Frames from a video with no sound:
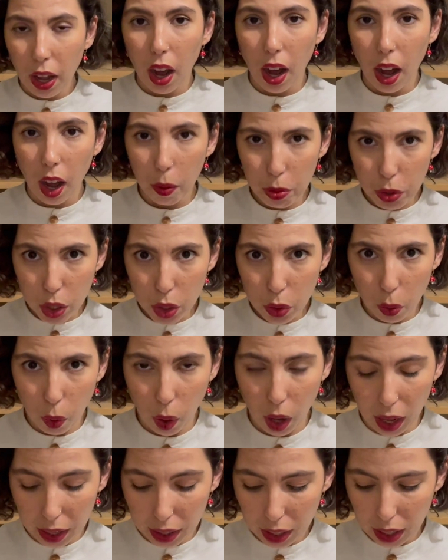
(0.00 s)
Option
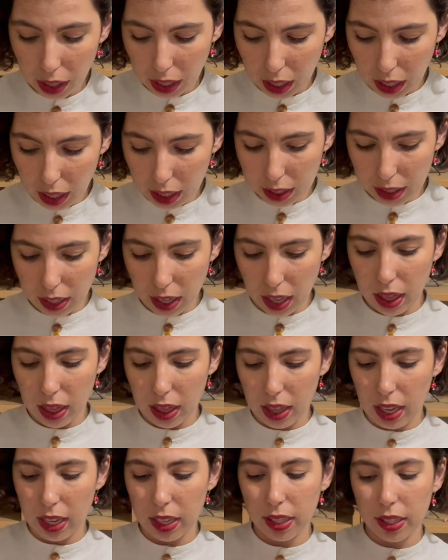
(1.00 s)
one is
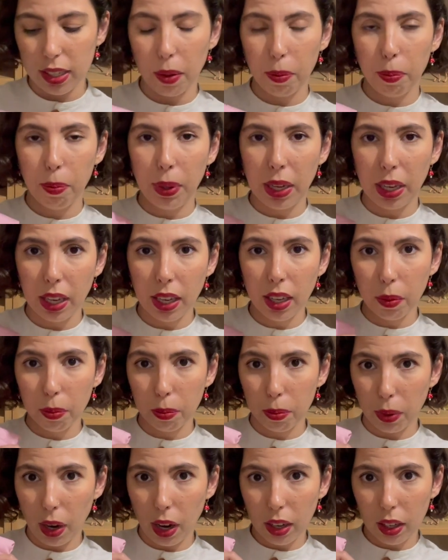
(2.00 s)
this pink
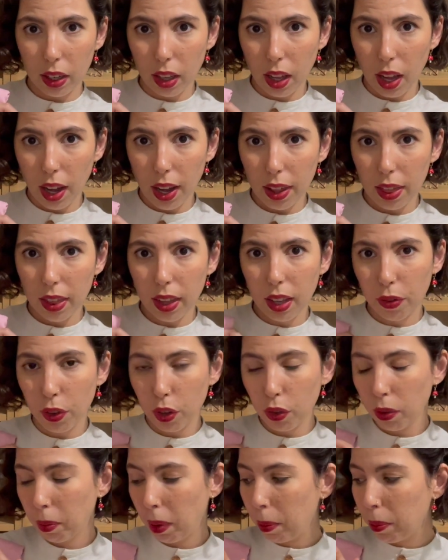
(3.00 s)
broadcloth. If
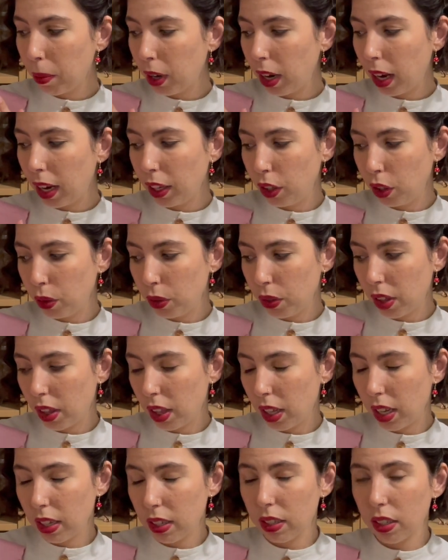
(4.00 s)
you remember, I used
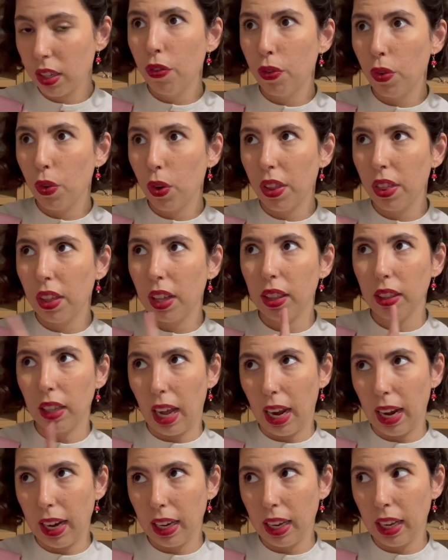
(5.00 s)
this for the
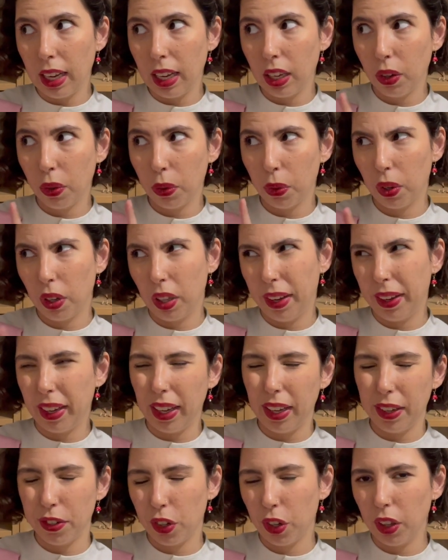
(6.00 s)
lining or like
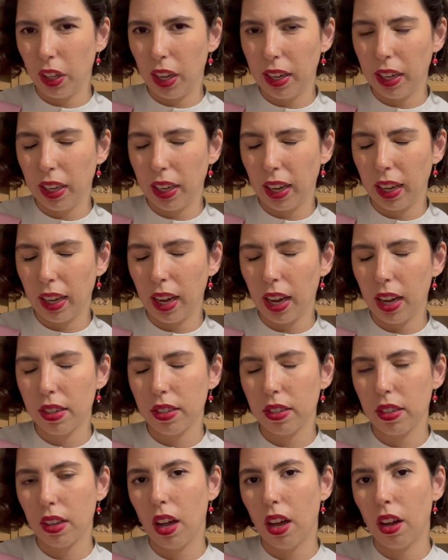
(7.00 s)
interlining, I
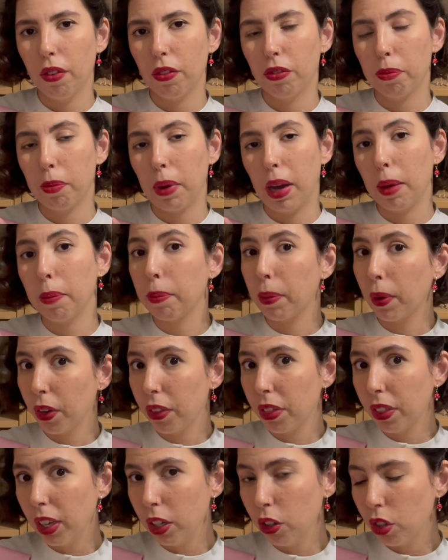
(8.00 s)
guess, of my
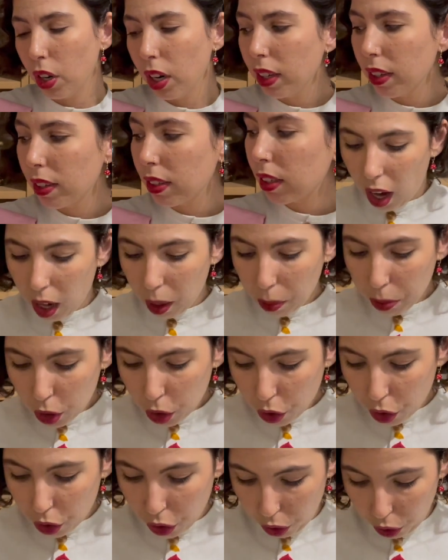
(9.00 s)
birthday dress.
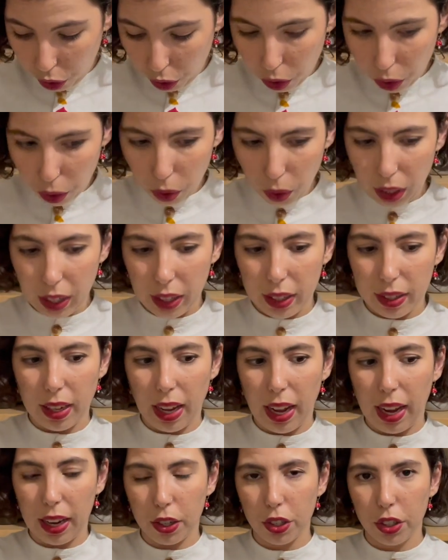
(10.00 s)
Option two is
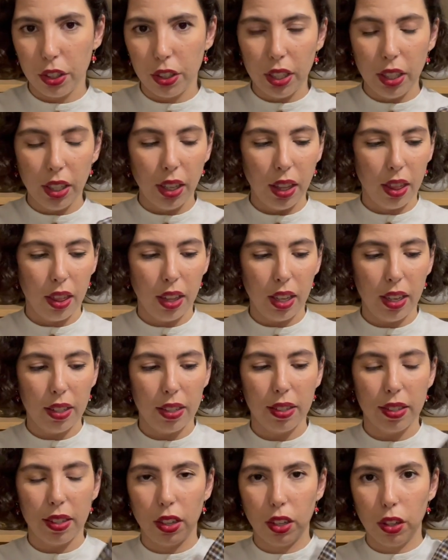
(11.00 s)
actually
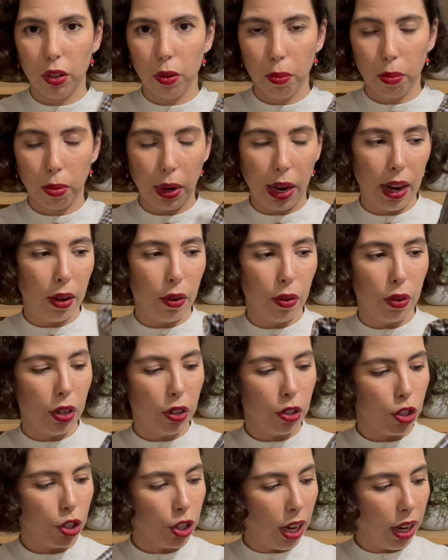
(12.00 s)
this brown
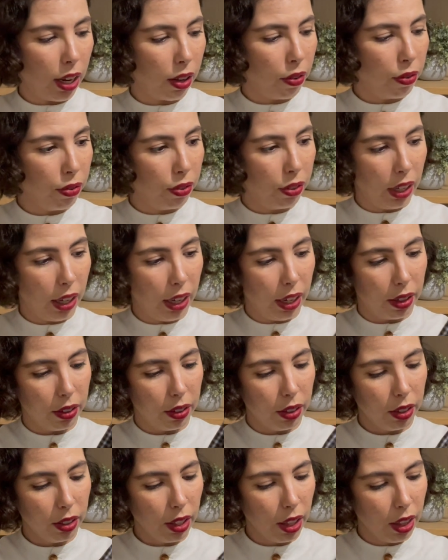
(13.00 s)
check
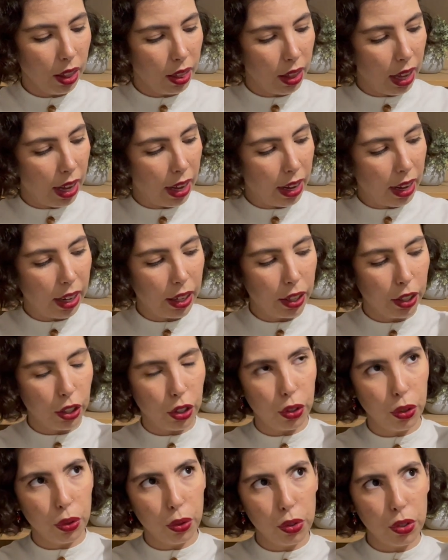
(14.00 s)
flannel that I
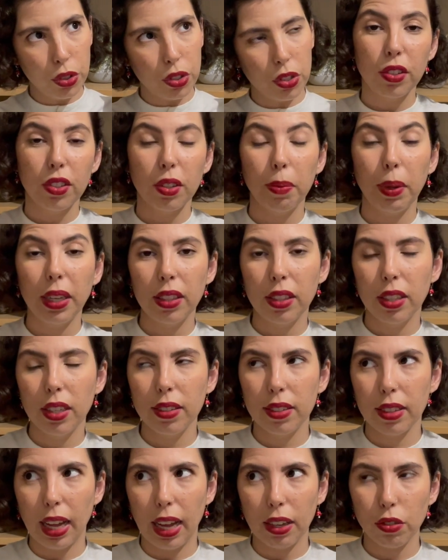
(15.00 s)
used to make
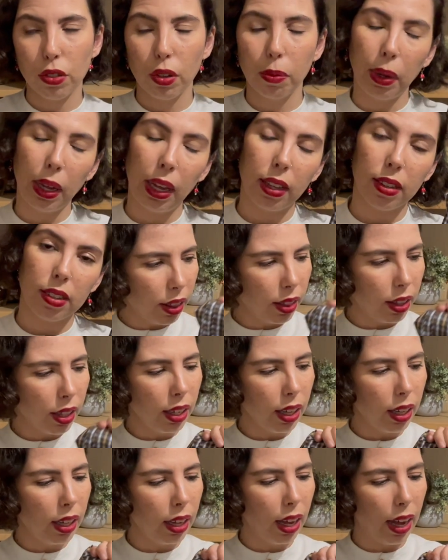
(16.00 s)
these Nasrin pants. I think
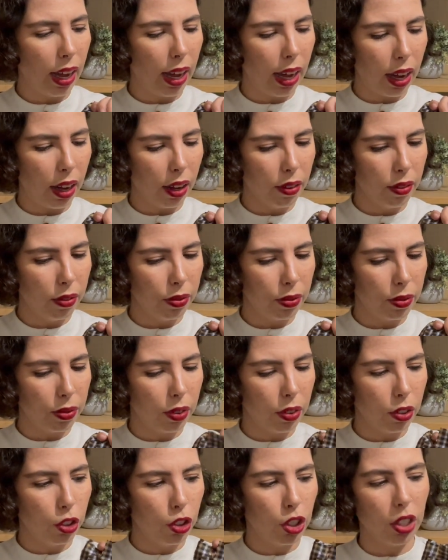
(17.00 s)
I have
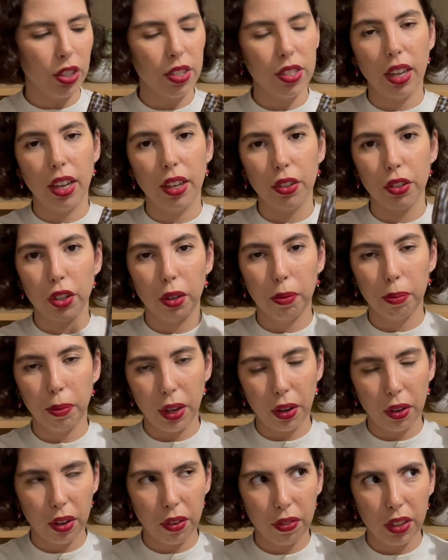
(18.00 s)
just under a
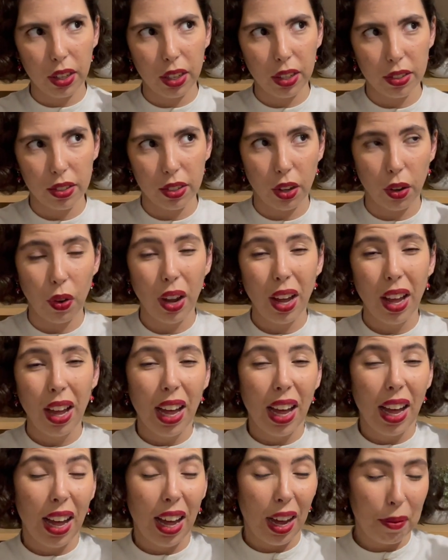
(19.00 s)
meter of this, so
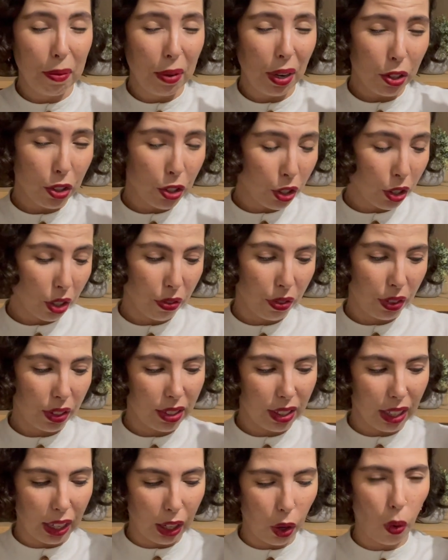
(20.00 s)
I'm not sure if it's
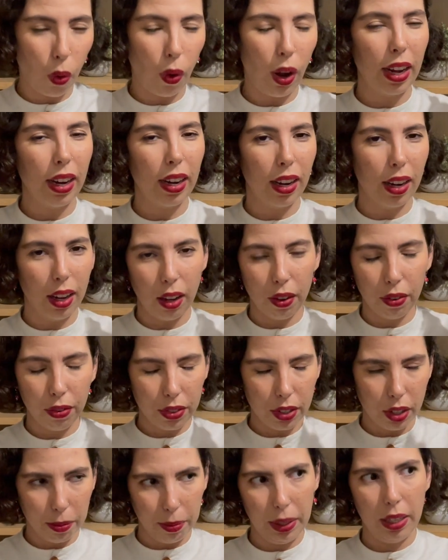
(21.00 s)
like quite enough
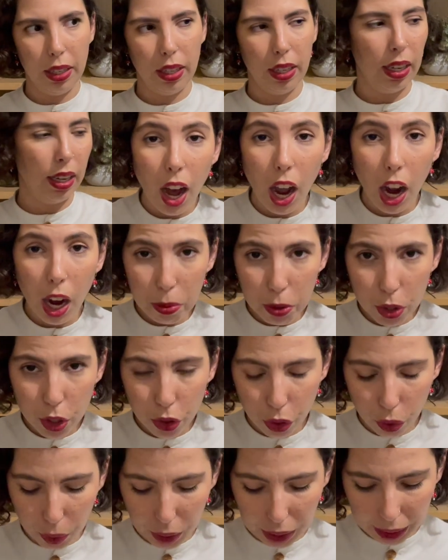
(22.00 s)
to make it. Option
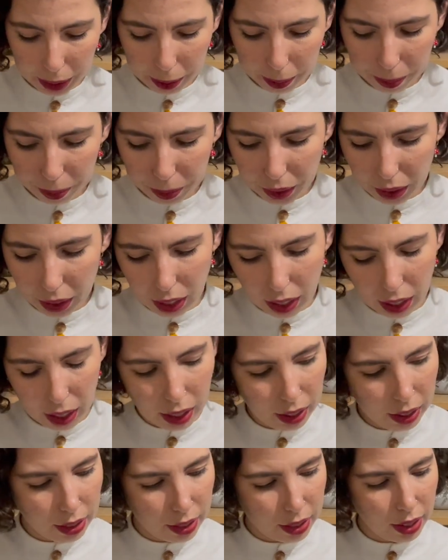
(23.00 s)
three
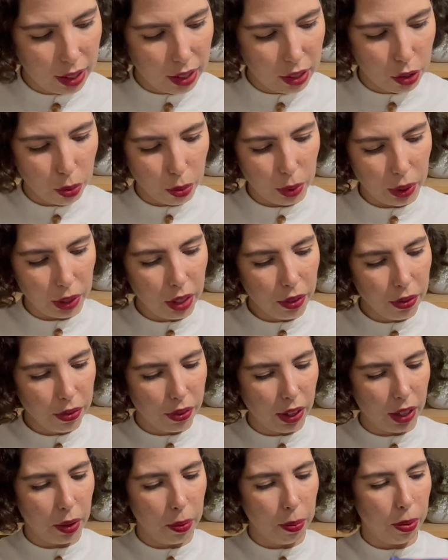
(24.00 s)
is this really
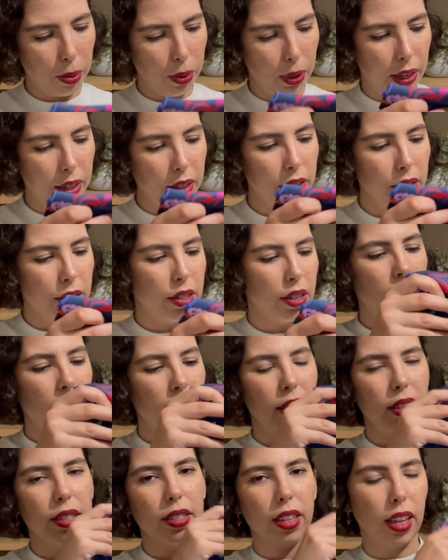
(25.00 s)
fun print.
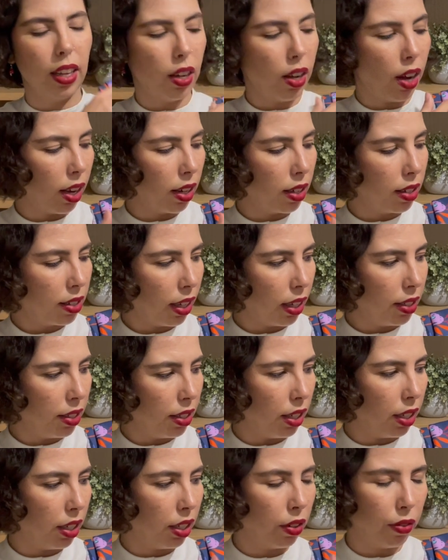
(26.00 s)
This is a cotton
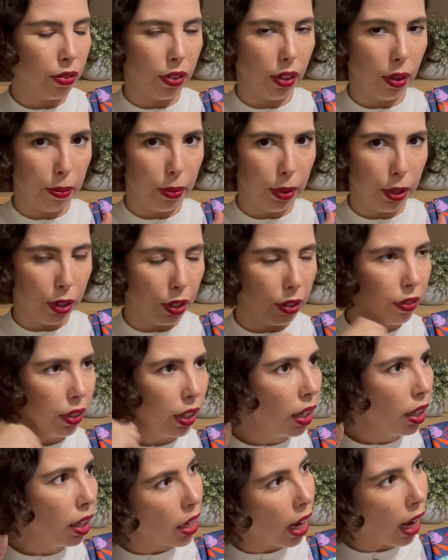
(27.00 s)
sateen from
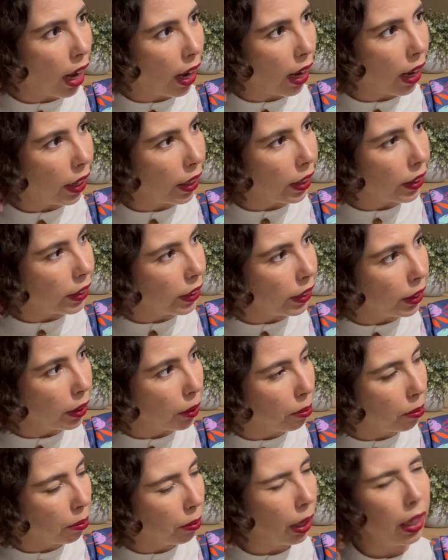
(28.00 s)
Minerva. I
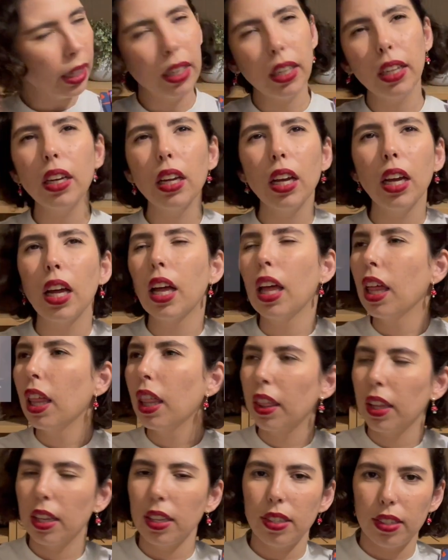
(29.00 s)
made
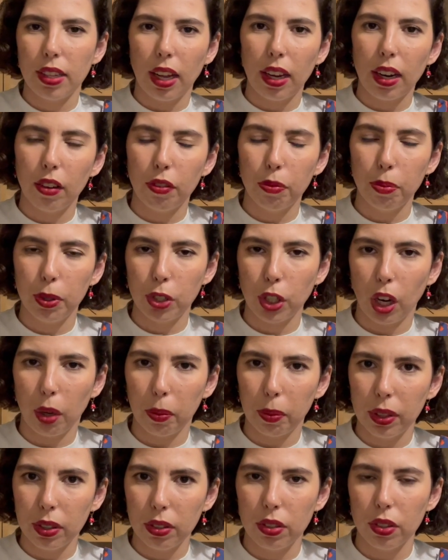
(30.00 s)
this set of
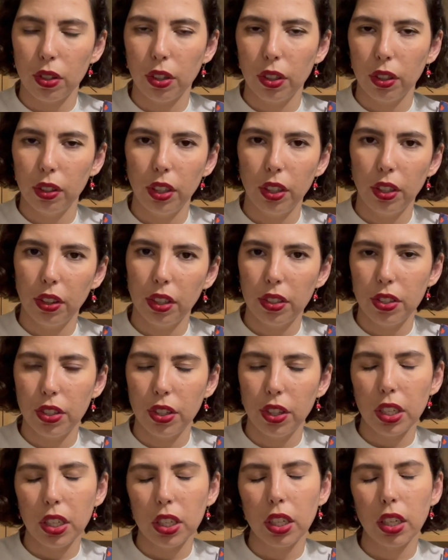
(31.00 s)
pajamas earlier this
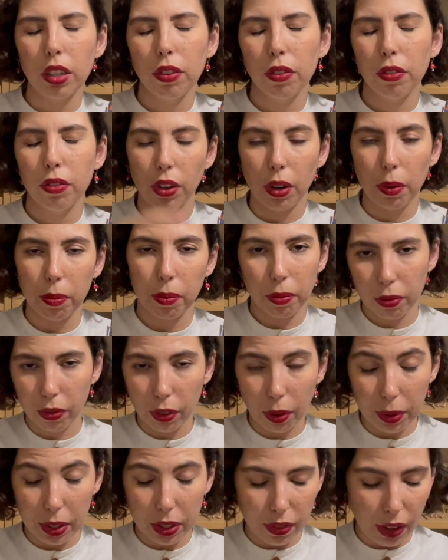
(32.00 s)
year from
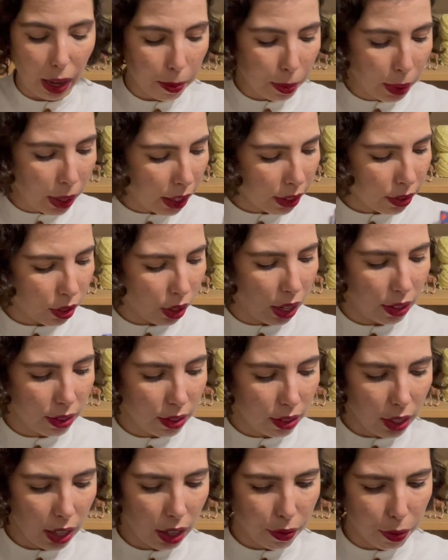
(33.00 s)
this fabric, so I
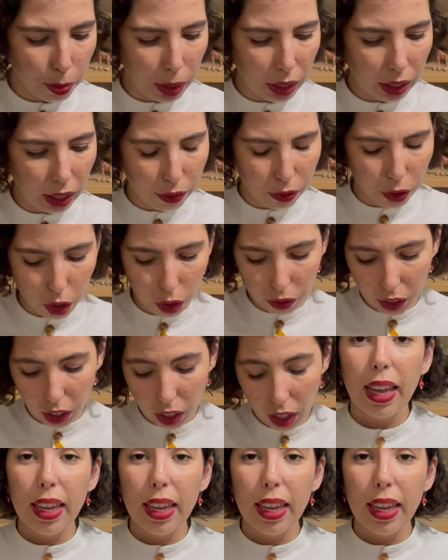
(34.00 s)
still have a bit left over.